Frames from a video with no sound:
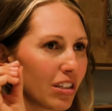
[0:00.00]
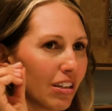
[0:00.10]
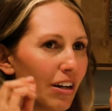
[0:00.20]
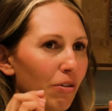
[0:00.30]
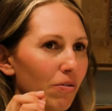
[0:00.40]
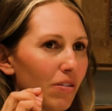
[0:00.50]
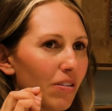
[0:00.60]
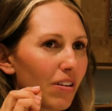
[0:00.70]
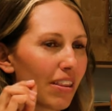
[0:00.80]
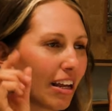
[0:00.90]
you know,
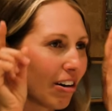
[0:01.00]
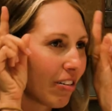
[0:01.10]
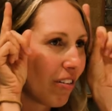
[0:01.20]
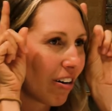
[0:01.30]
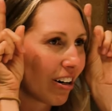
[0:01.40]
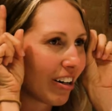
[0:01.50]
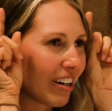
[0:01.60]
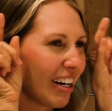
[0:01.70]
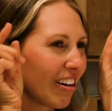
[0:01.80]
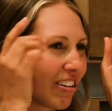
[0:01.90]
thinner, longer
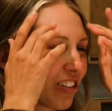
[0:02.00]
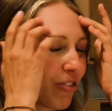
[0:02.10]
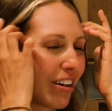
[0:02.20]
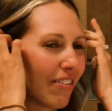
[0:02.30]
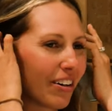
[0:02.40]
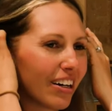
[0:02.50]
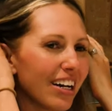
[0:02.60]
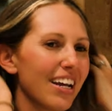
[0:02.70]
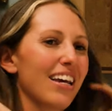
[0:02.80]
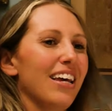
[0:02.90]
ears or whatever. Mm-hmm.
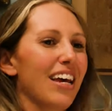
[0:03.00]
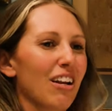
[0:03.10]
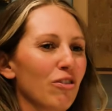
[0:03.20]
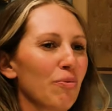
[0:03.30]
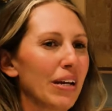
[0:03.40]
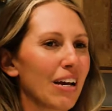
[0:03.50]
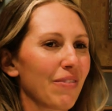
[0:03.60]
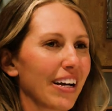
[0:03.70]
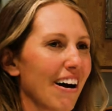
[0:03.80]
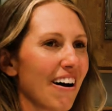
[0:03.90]
And for me, I'm
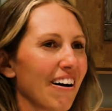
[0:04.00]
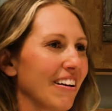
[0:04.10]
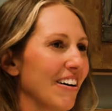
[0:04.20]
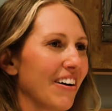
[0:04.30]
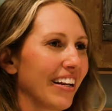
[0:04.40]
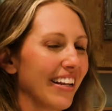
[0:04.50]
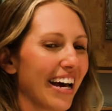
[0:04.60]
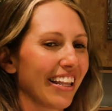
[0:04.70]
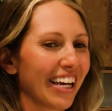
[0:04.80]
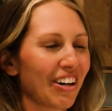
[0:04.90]
like, ah, oh, no, I, I
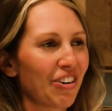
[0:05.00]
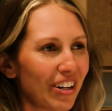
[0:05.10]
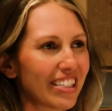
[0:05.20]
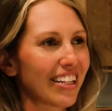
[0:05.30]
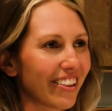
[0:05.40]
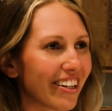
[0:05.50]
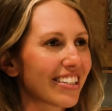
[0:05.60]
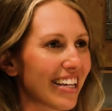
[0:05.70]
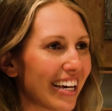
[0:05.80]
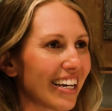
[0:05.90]
like a horse that looks
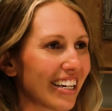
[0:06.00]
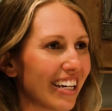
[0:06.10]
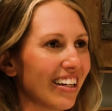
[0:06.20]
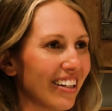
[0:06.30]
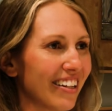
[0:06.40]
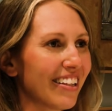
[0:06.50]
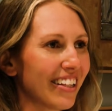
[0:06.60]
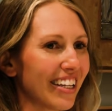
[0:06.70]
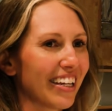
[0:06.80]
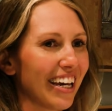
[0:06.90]
like it can,
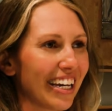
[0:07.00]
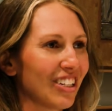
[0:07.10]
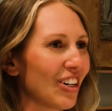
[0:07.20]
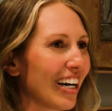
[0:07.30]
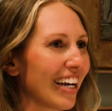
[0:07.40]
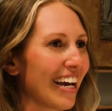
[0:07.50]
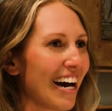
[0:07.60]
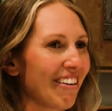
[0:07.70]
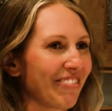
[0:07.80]
it can drag a calf